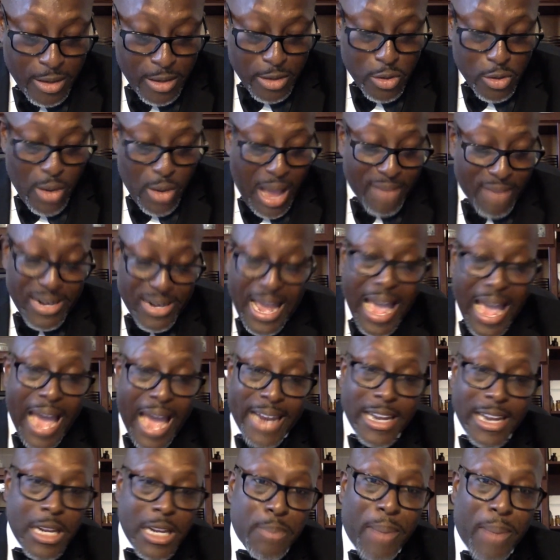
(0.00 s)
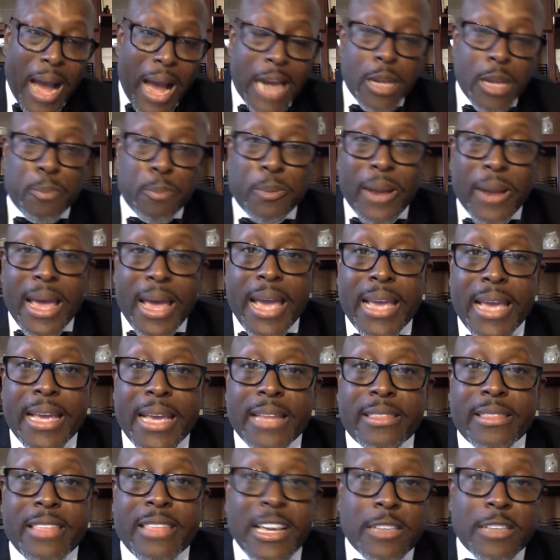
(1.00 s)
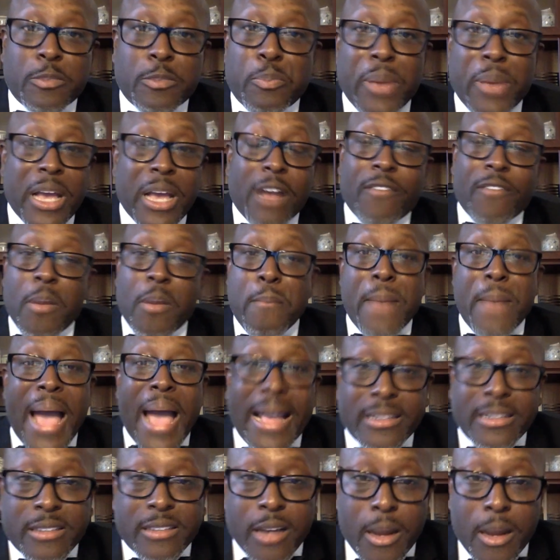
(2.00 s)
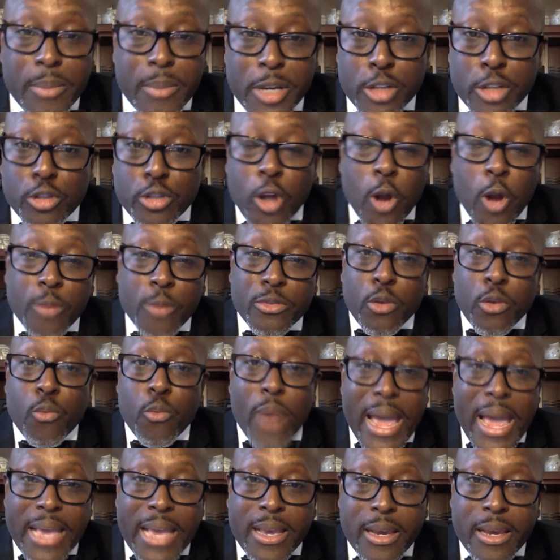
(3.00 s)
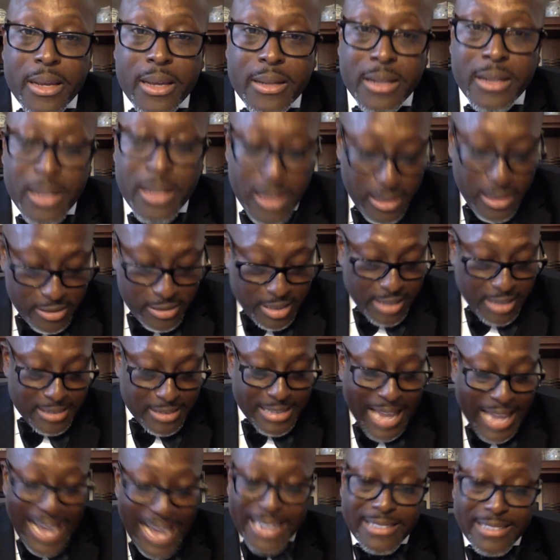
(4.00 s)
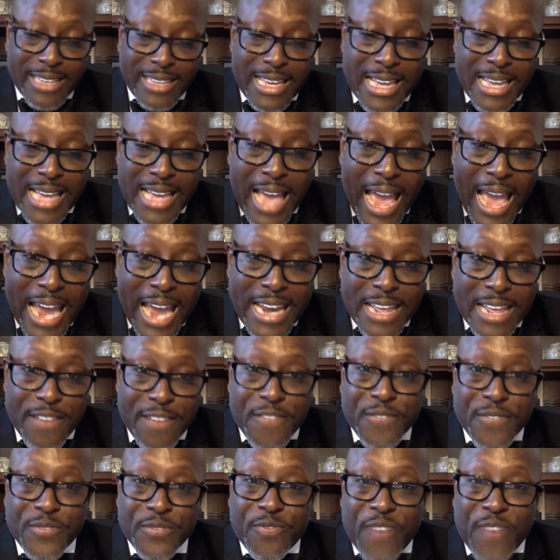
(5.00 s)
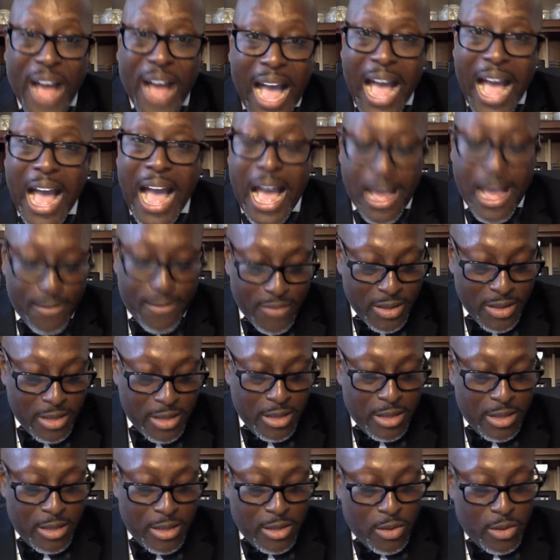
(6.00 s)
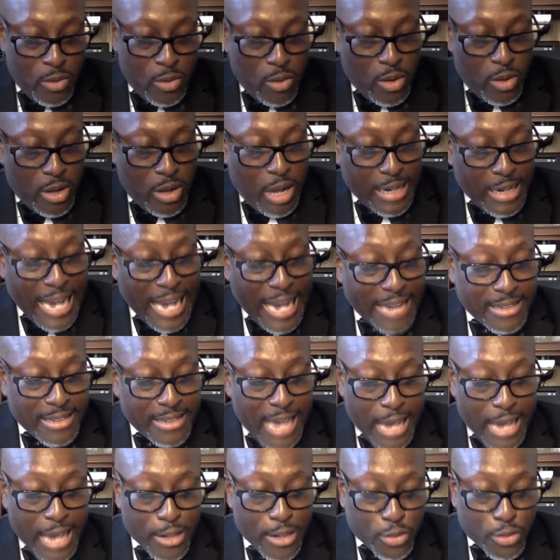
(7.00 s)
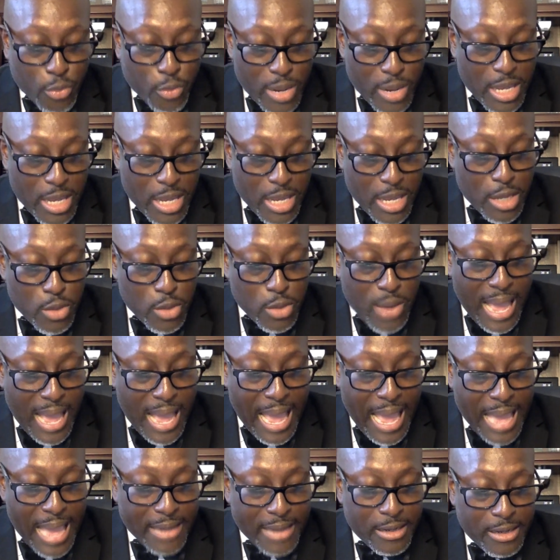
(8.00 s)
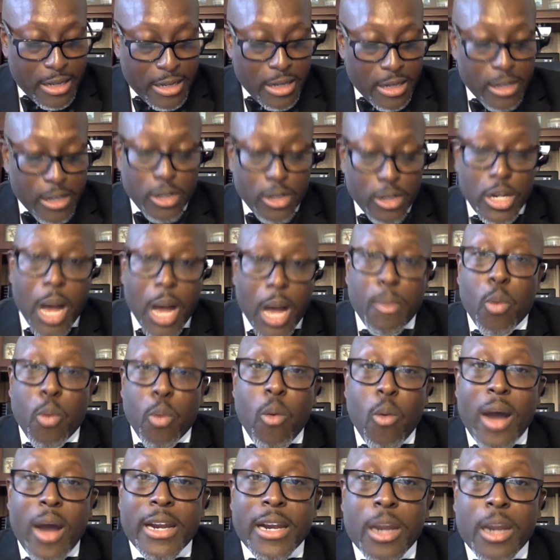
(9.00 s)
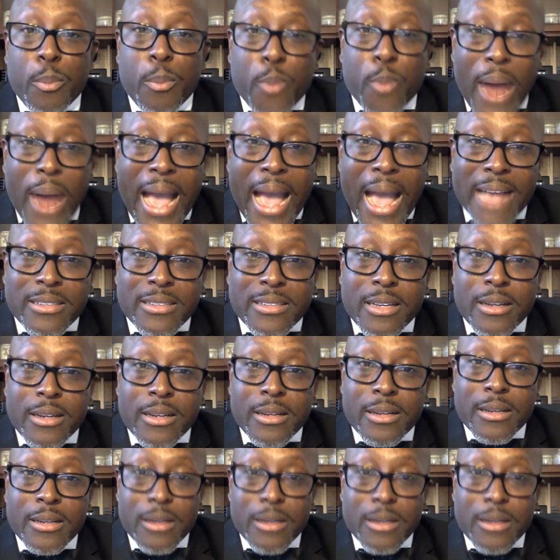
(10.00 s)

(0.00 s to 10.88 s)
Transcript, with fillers: You haven't had anybody play this big of a matchup in terms of ranking since 1985 or uh, 1983. You had number one Nebraska